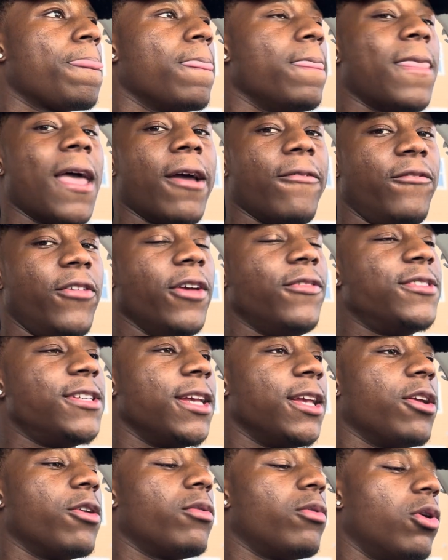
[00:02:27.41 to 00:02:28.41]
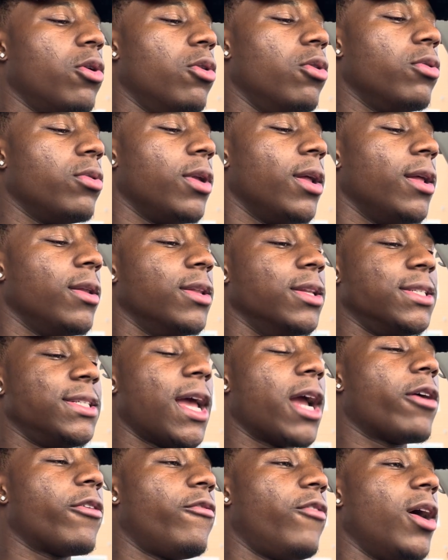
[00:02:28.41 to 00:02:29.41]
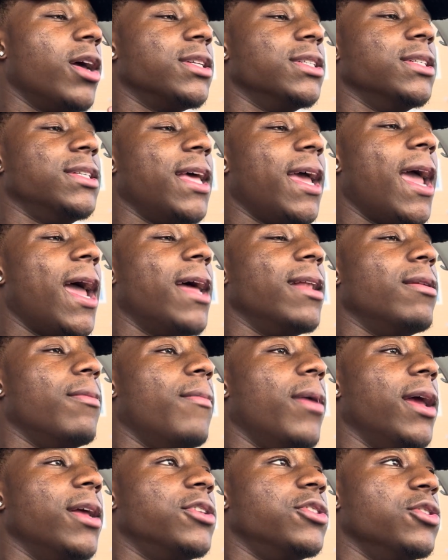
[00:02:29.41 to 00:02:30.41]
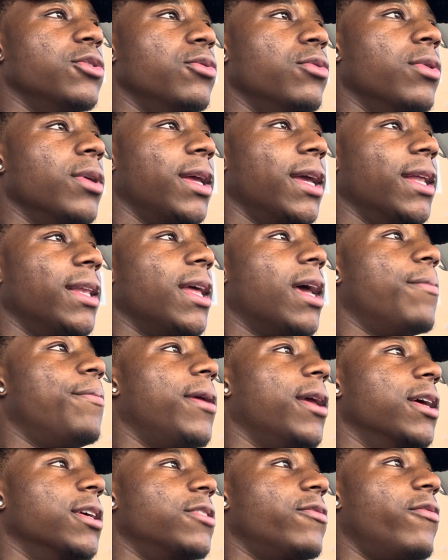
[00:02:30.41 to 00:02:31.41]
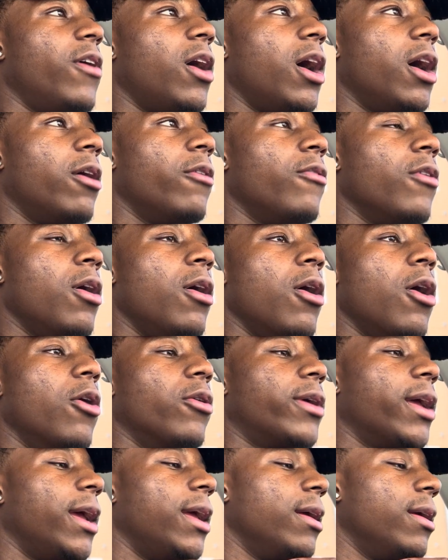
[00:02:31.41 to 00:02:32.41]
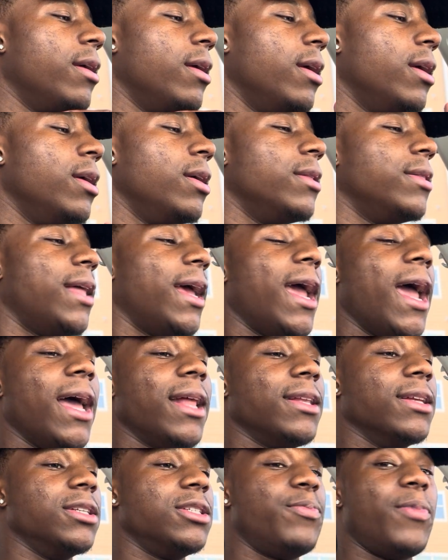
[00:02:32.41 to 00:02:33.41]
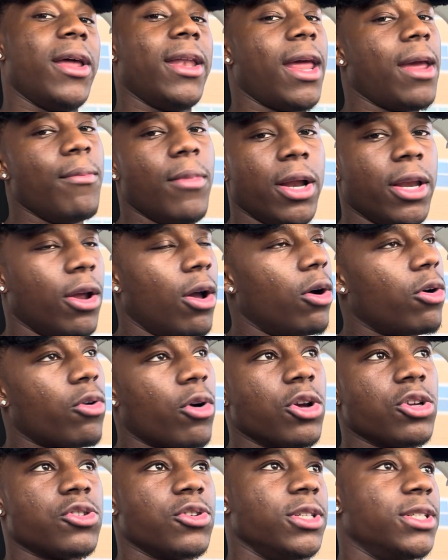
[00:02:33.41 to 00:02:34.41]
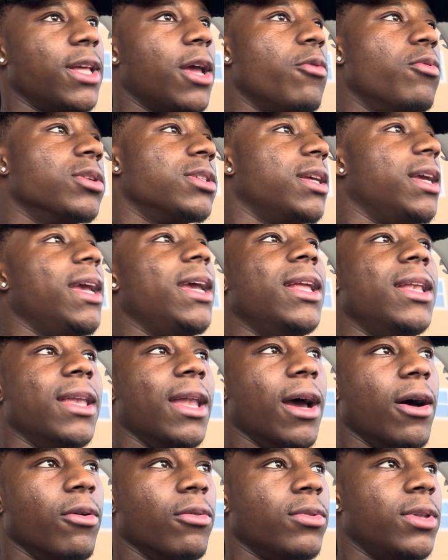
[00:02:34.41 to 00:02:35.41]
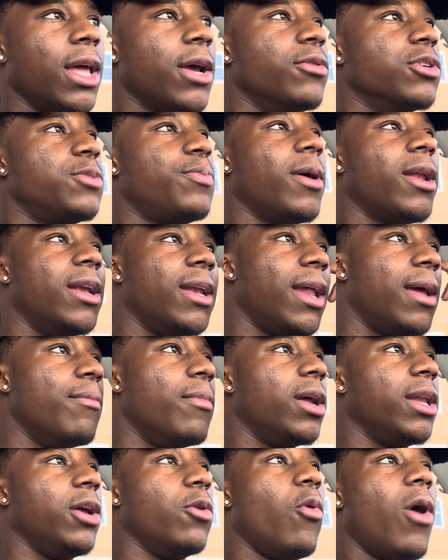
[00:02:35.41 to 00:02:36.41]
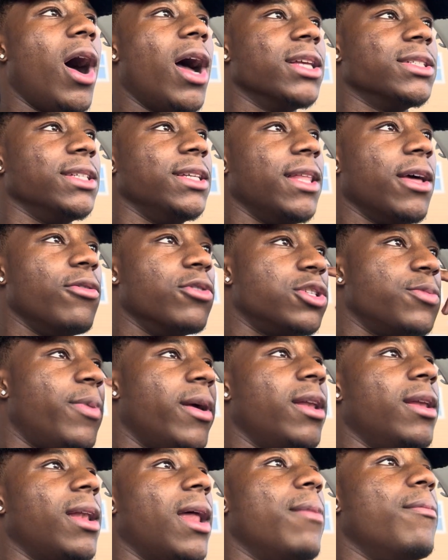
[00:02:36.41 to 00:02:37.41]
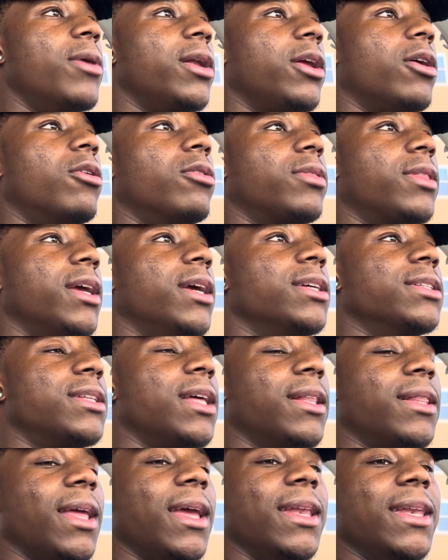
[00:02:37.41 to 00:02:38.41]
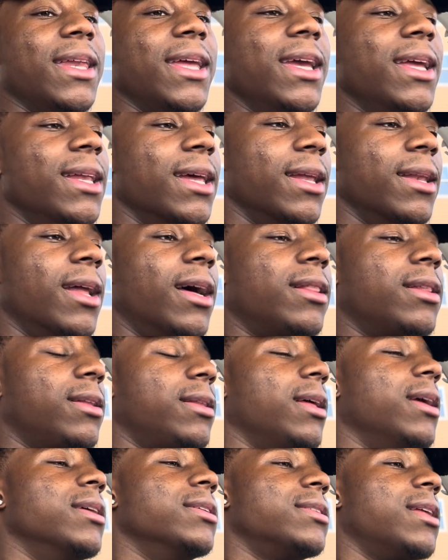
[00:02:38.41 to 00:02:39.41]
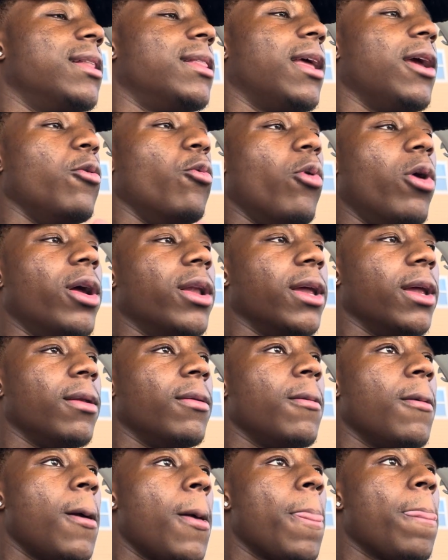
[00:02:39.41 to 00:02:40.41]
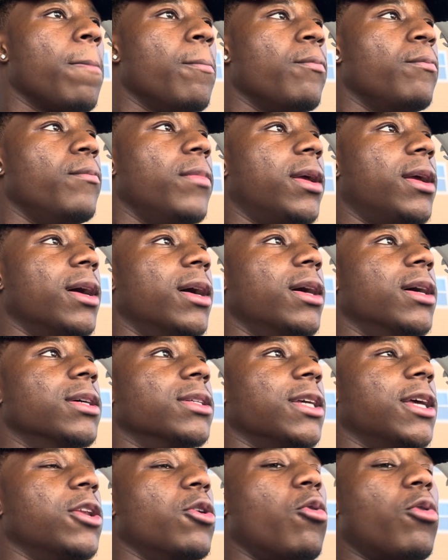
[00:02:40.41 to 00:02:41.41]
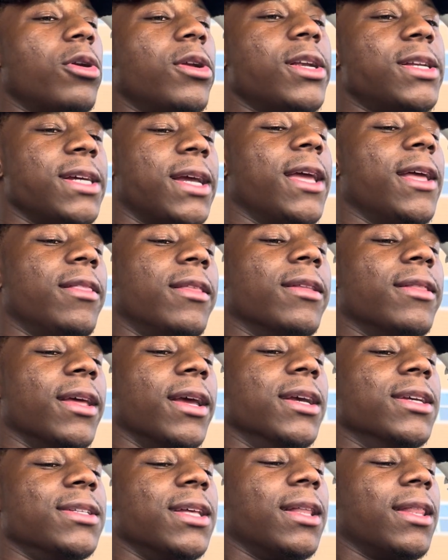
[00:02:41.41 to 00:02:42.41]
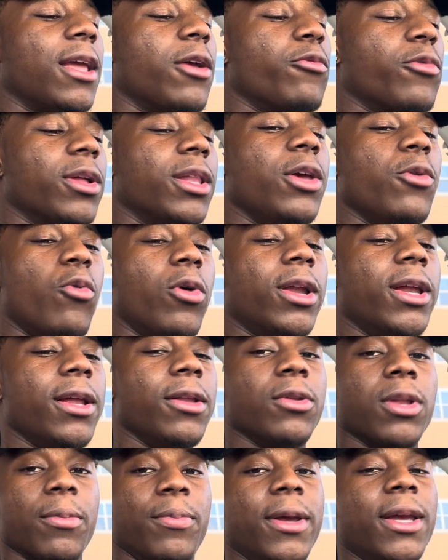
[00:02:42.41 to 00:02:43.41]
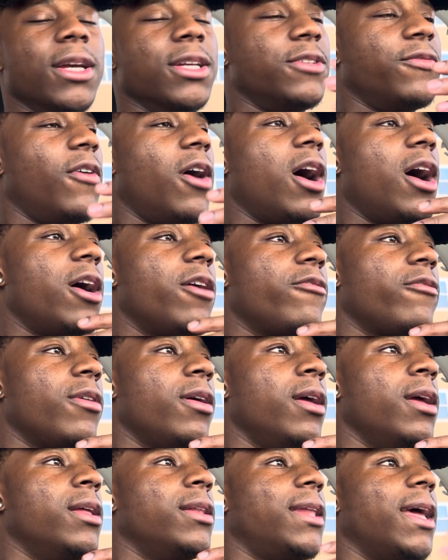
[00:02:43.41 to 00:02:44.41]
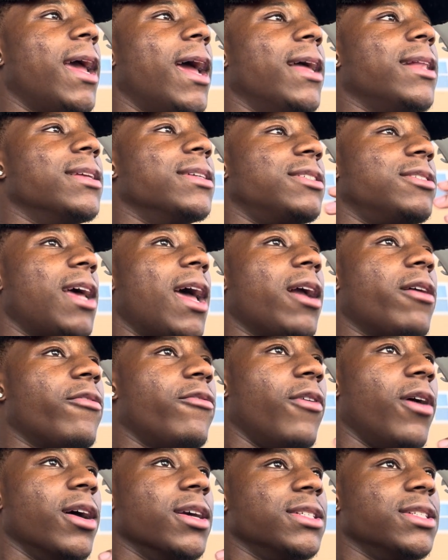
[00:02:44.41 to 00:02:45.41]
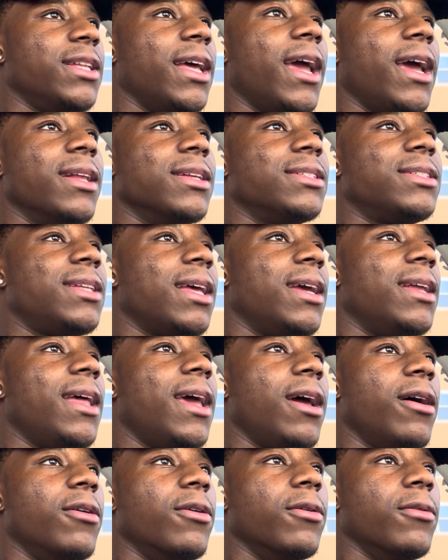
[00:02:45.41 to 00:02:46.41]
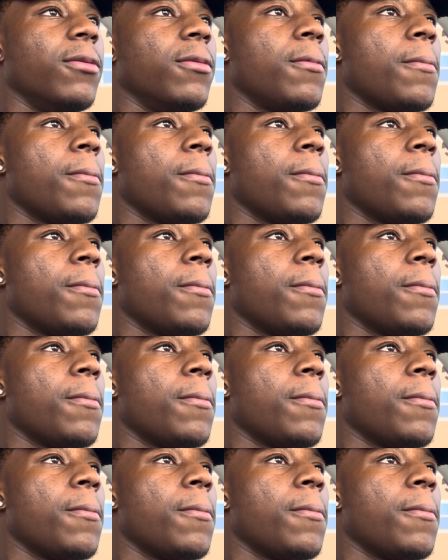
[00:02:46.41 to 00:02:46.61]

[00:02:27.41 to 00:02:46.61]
That 15-year-old, the sacrifices they had to make to get that PS5, okay, they had to spend their money on groceries. They wasn't eating out. They were spending their money wisely. They were spending their money on things that they needed, not the things that they wanted. Because in order to get the things that they really wanted, the PS5, they had to sacrifice. They had to stay down.